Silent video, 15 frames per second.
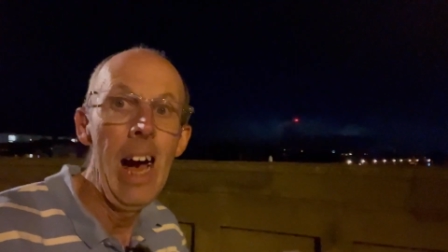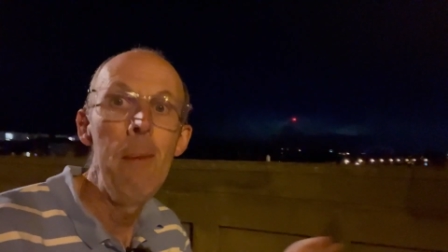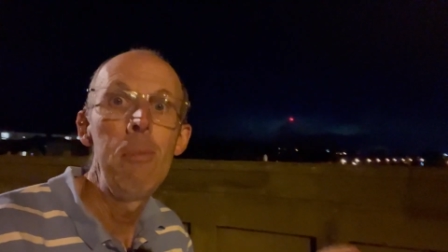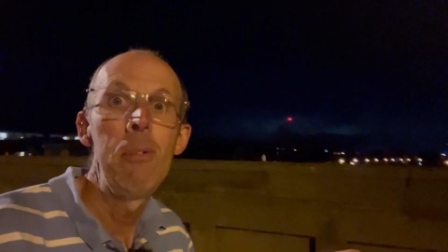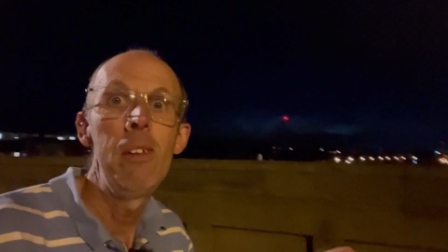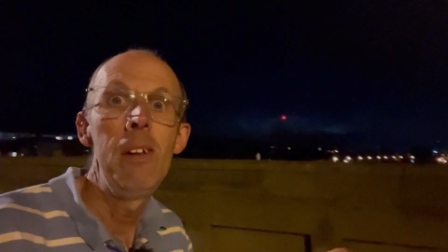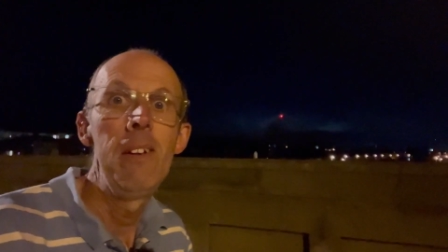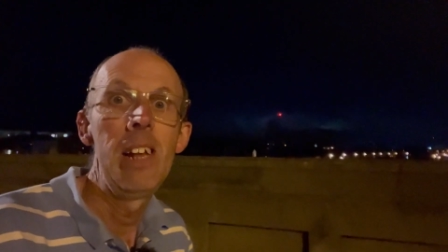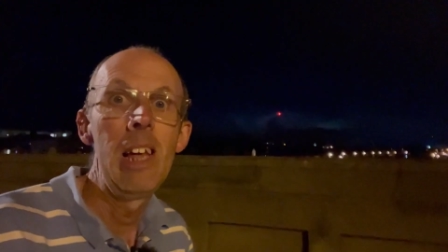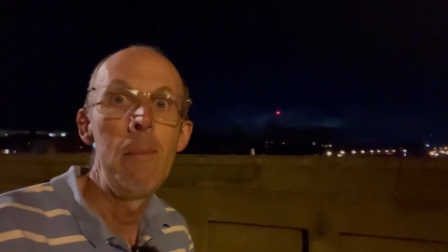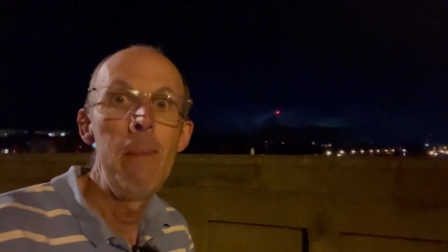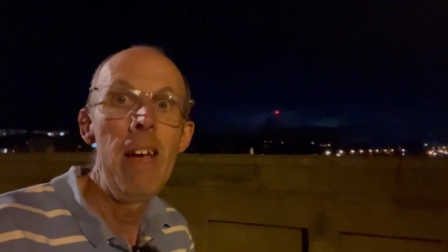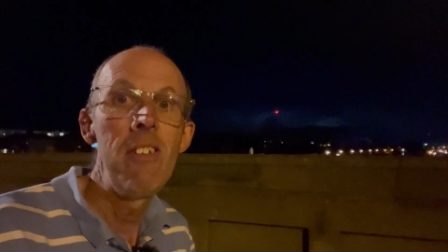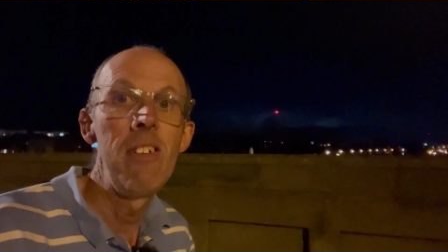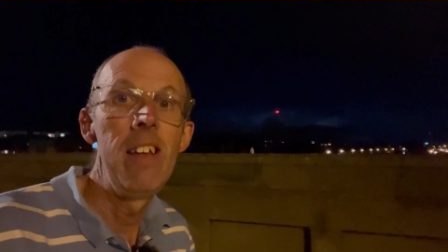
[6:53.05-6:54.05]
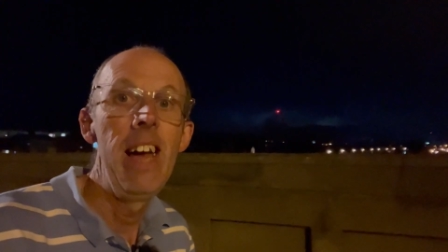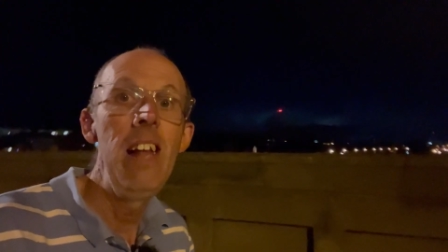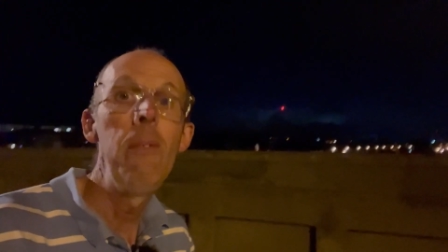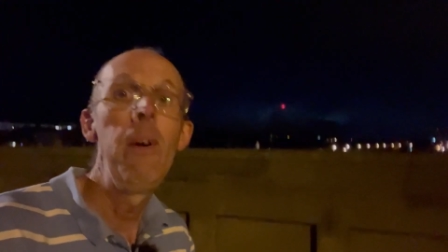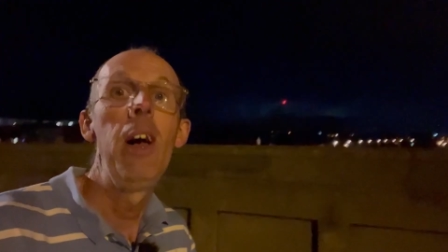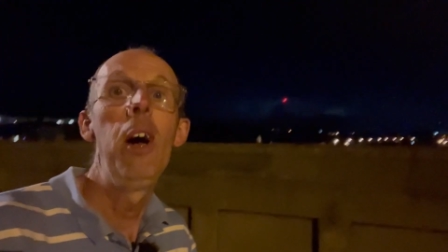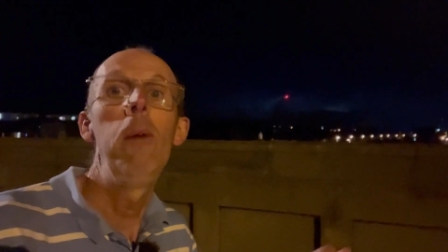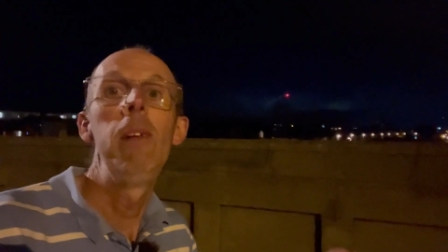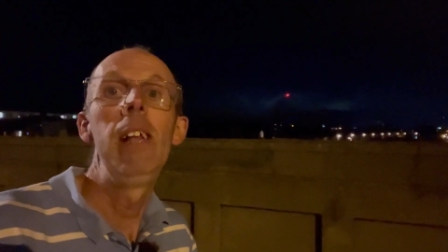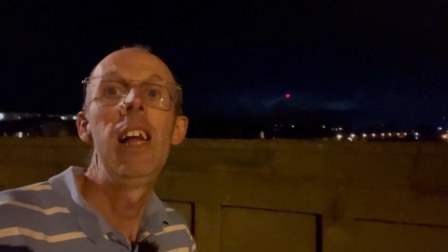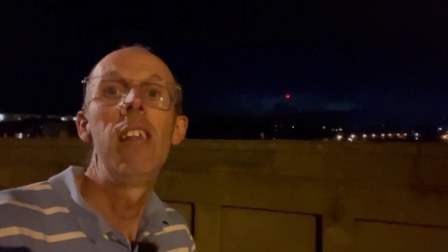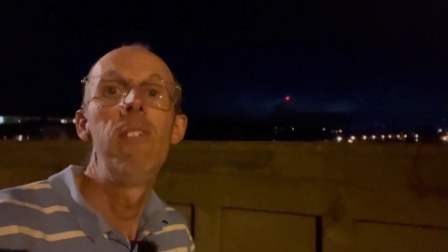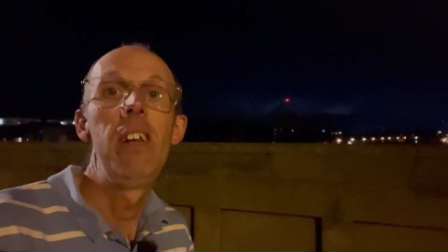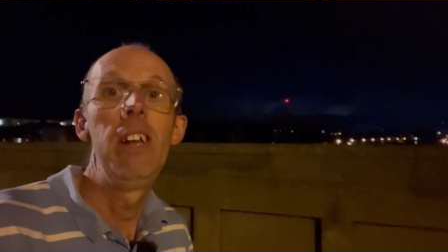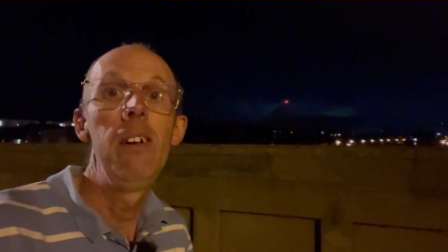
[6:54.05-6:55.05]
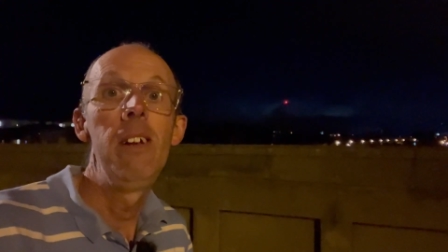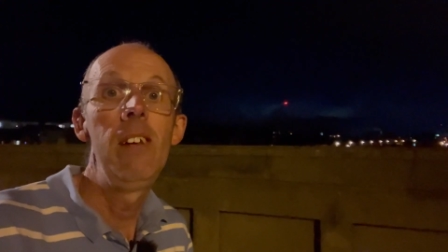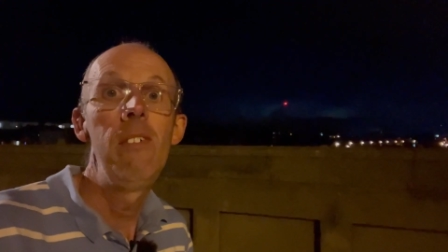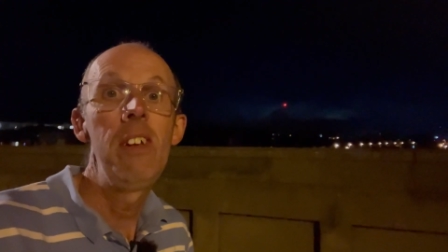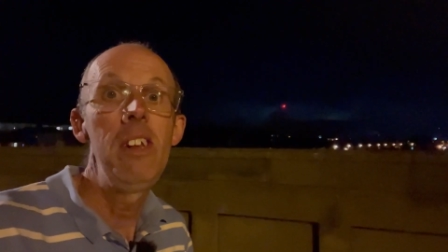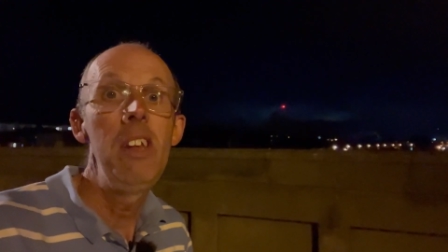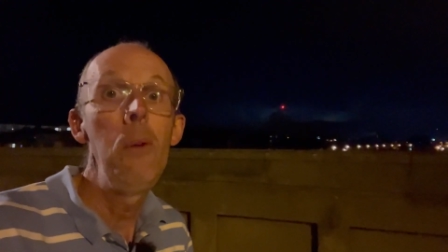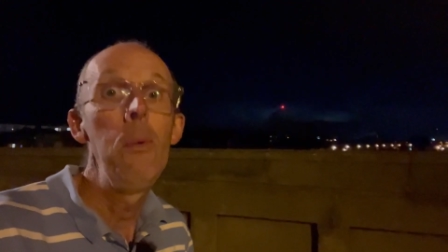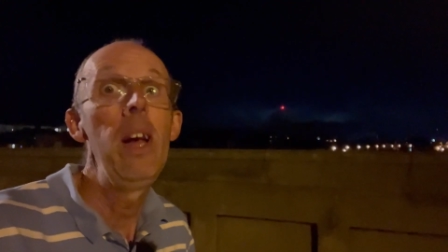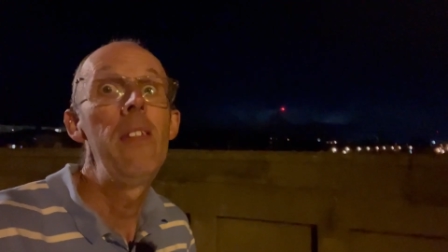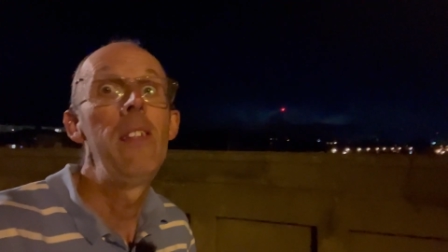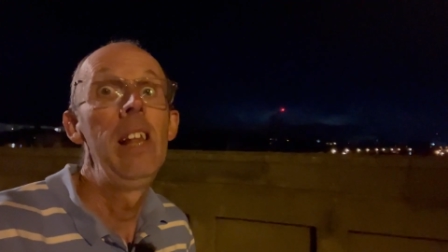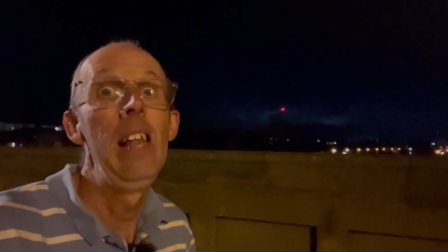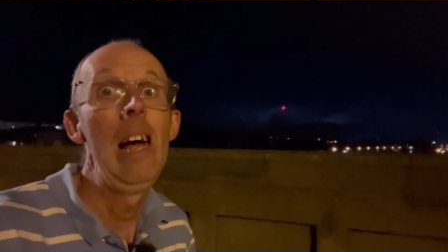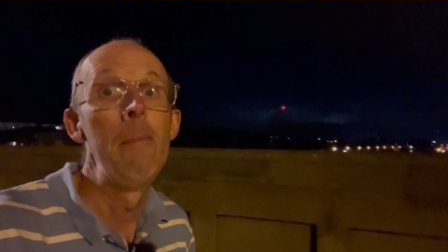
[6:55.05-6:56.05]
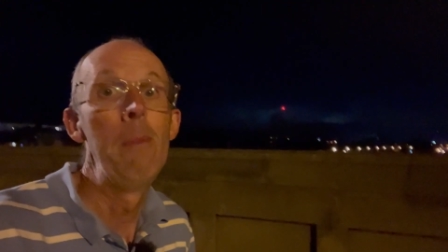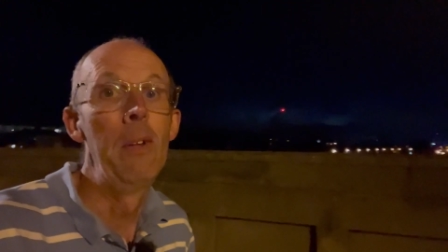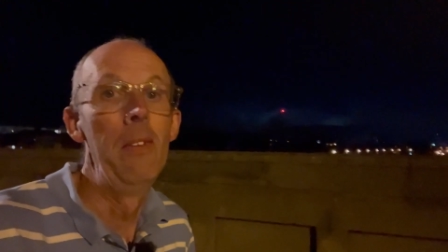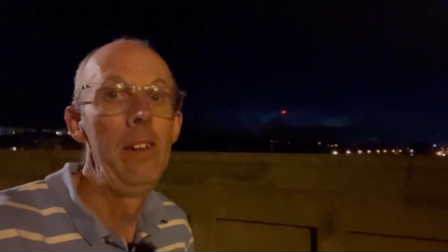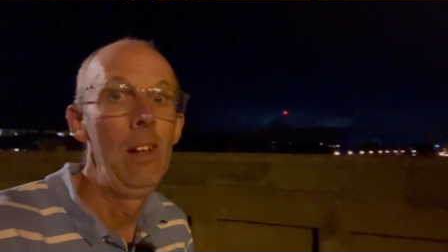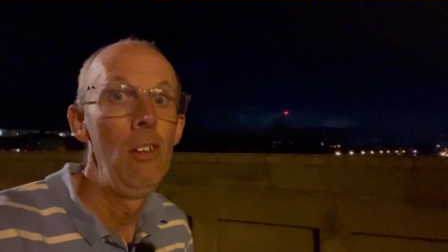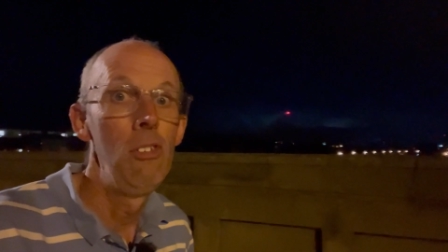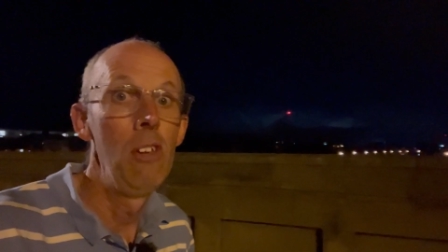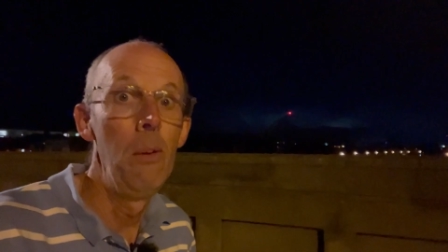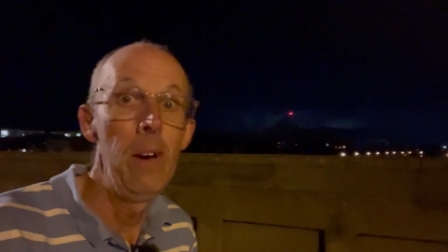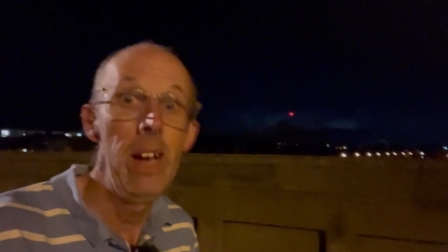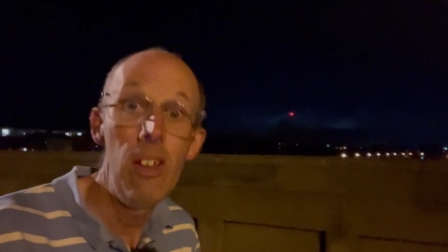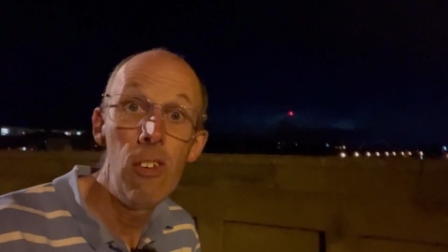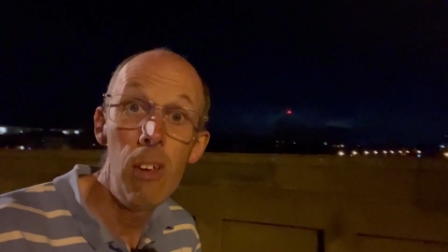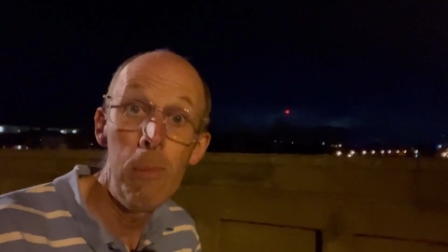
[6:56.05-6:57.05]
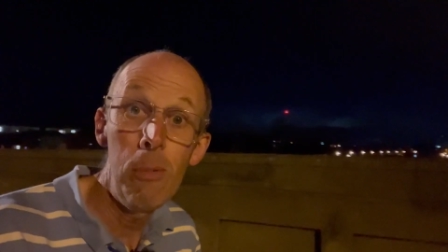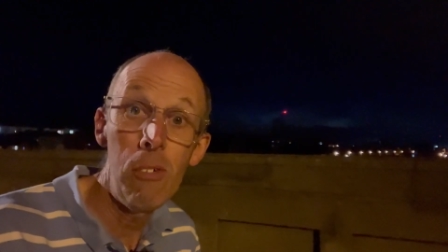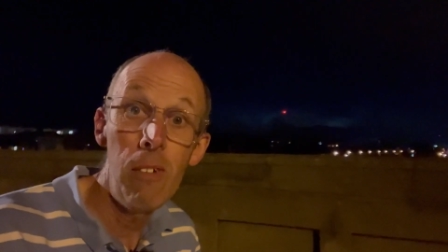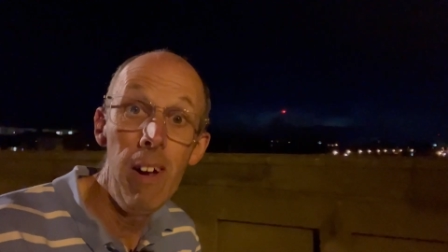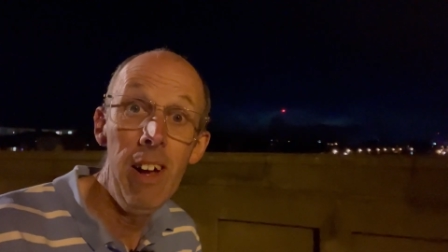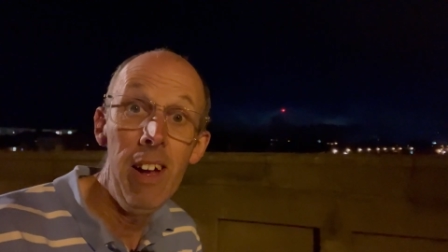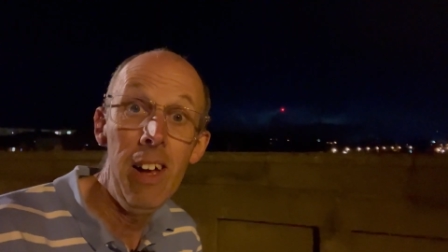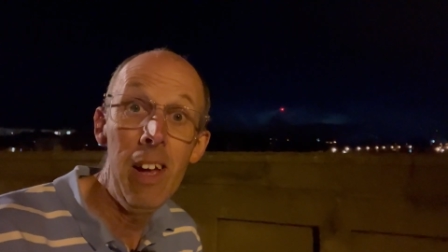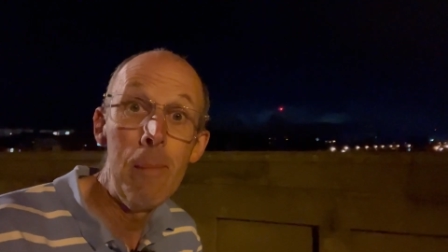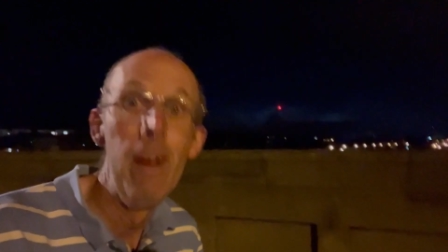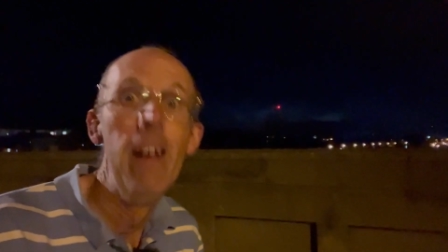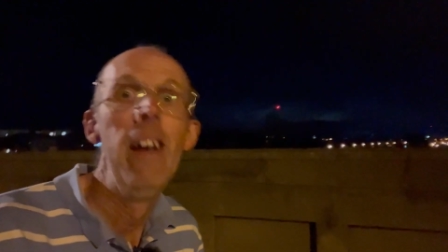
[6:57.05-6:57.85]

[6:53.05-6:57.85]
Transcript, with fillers: Absolutely amazing. Anyway, I hope you liked the video and if you do, hit the like button and also hit subscribe